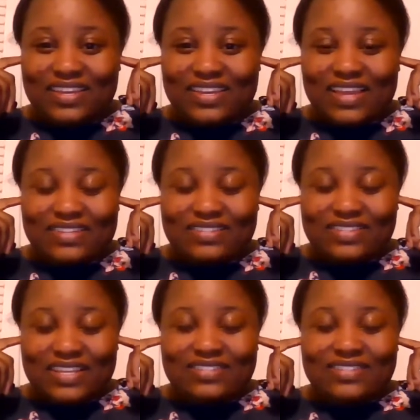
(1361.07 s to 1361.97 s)
Yeah,
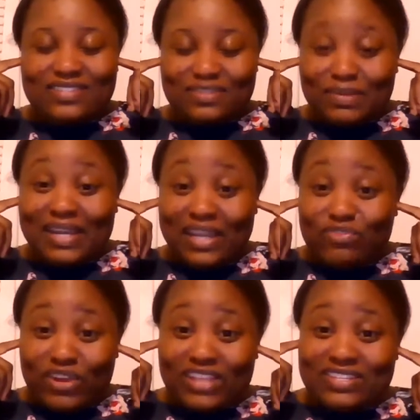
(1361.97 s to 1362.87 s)
since my
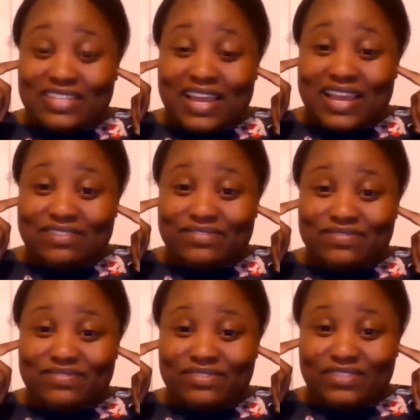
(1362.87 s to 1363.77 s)
health crisis, I have
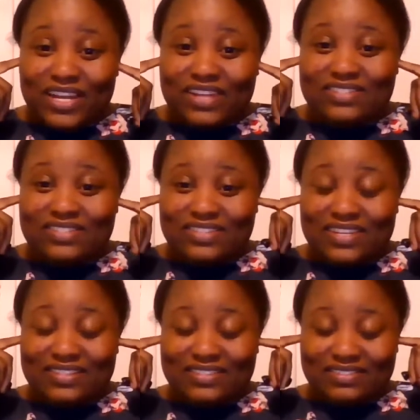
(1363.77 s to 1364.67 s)
lots
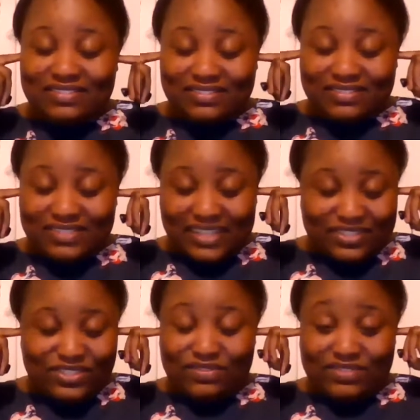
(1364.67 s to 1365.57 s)
and
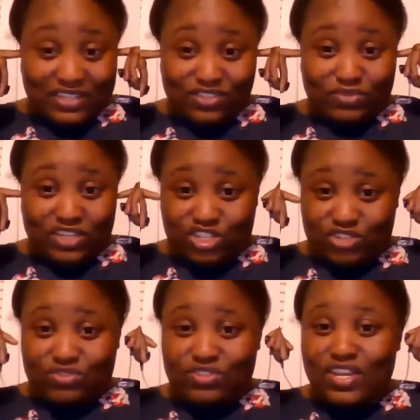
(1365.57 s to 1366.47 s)
lots of sensory
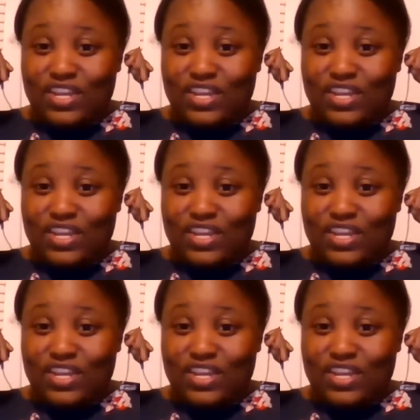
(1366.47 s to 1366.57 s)
issues.